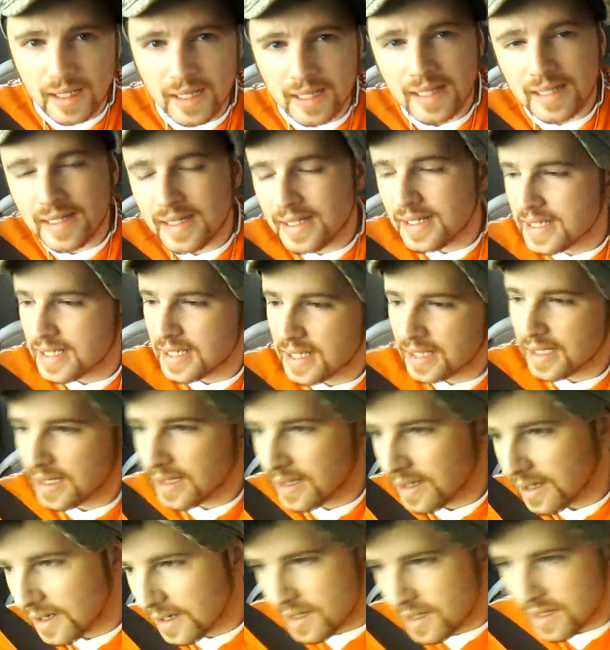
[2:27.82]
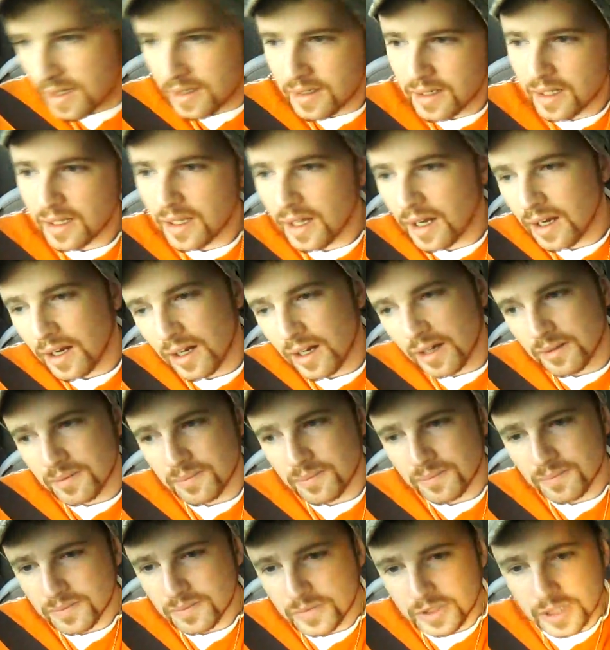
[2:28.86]
He's uh,
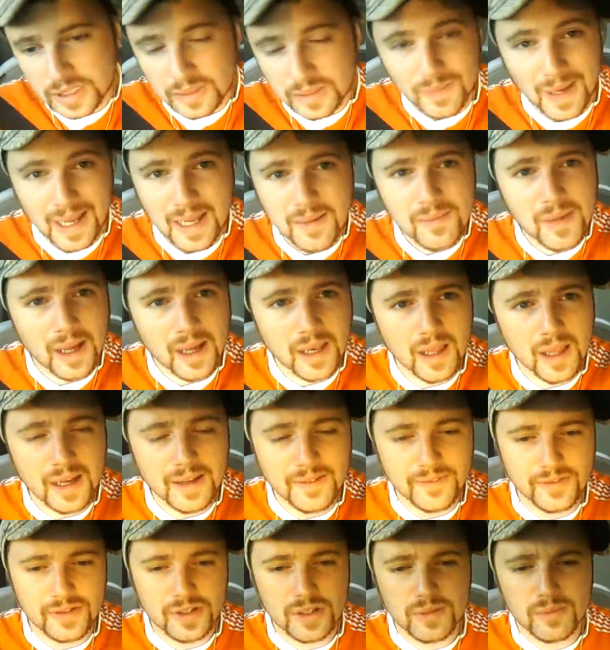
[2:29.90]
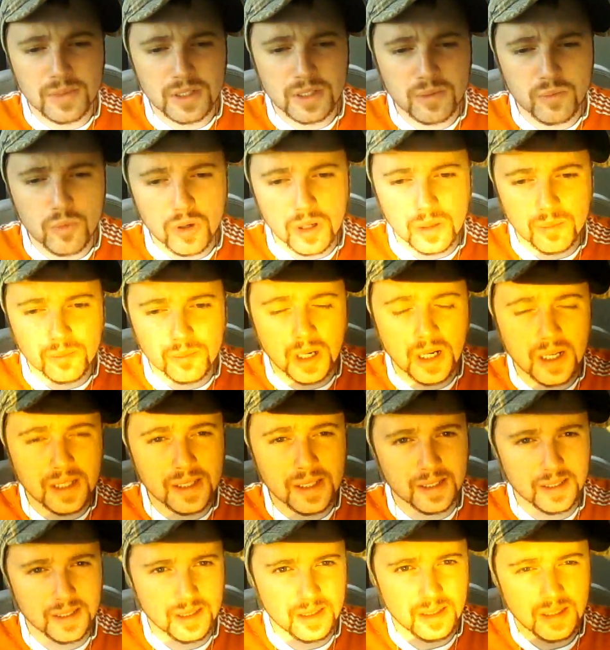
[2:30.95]
just made my life so much more
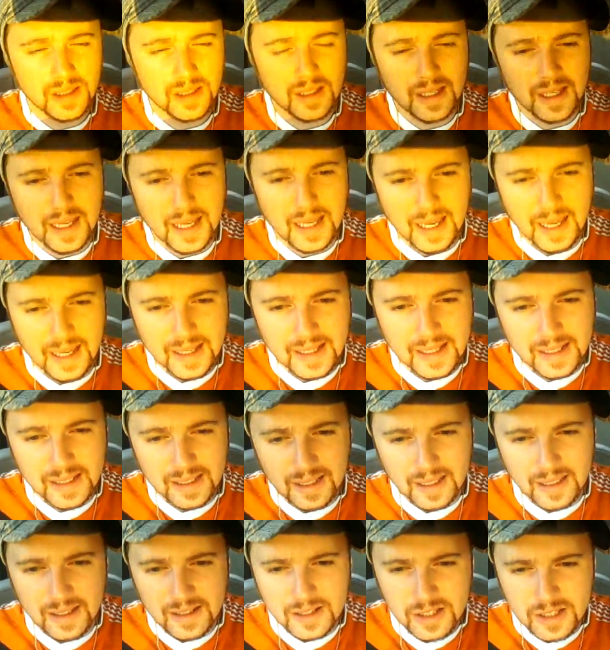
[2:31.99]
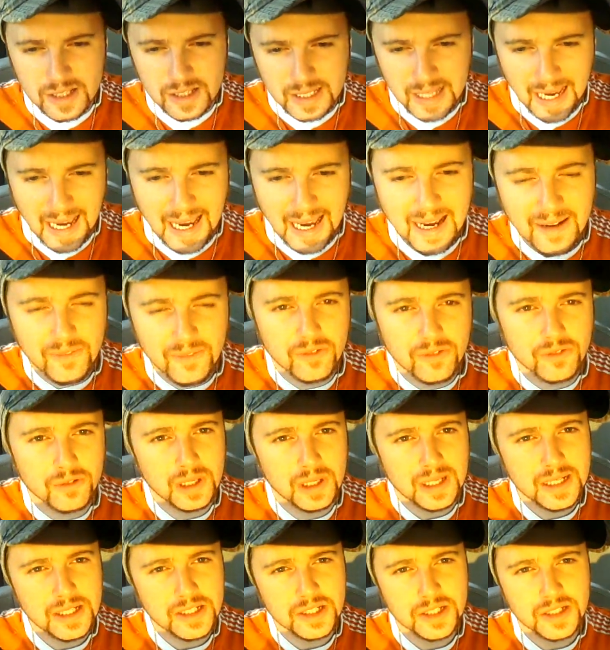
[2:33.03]
abundant. And just to have a
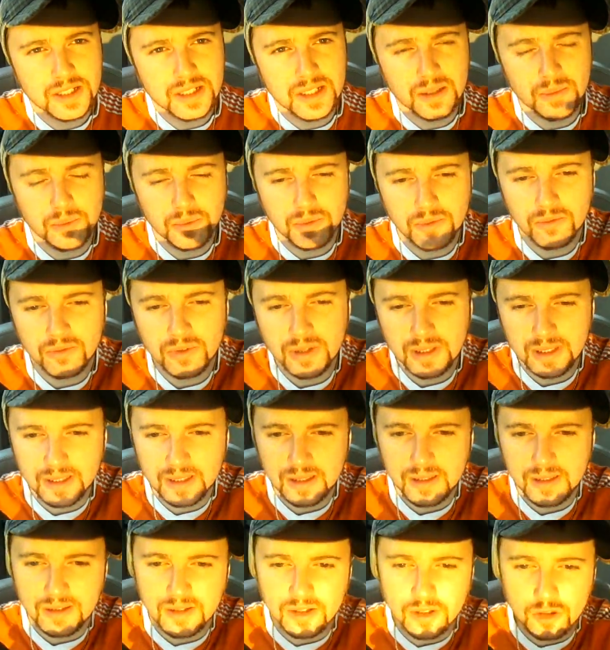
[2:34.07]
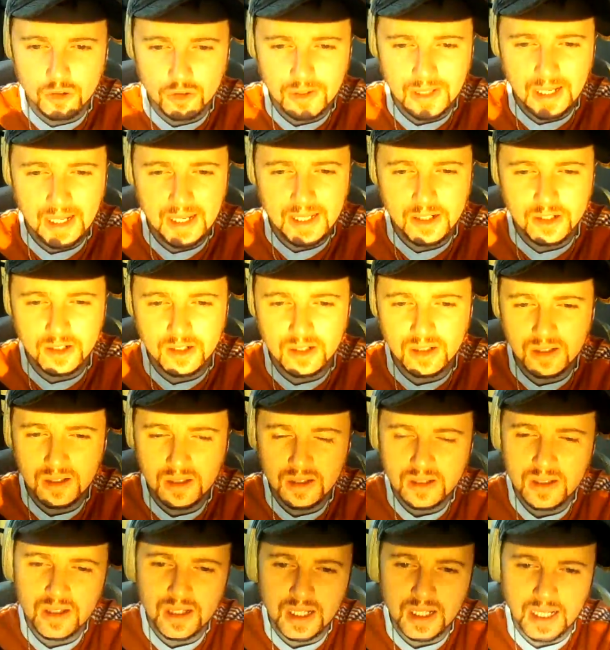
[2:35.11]
relationship with the Creator
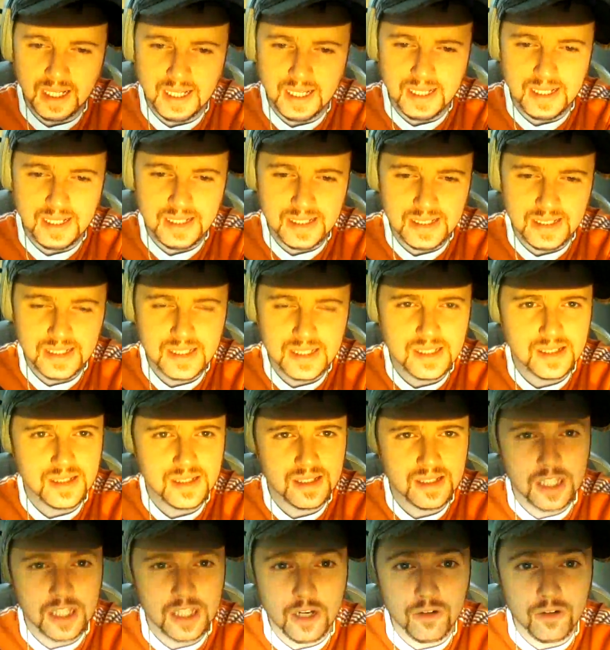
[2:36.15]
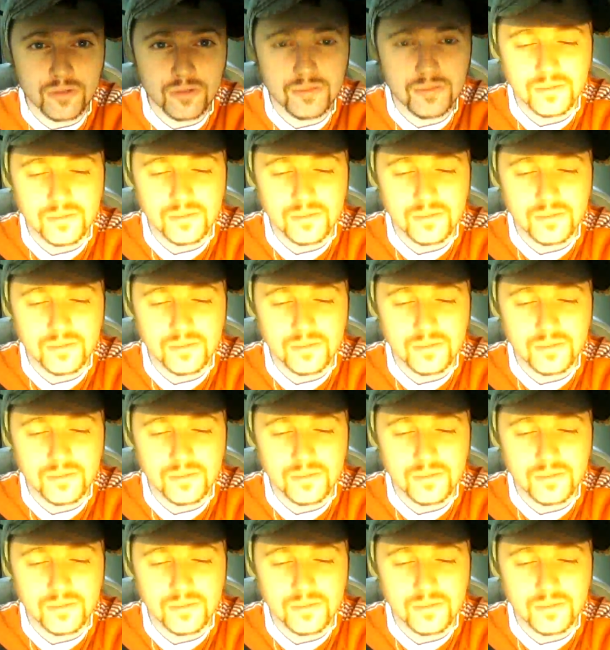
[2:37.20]
is so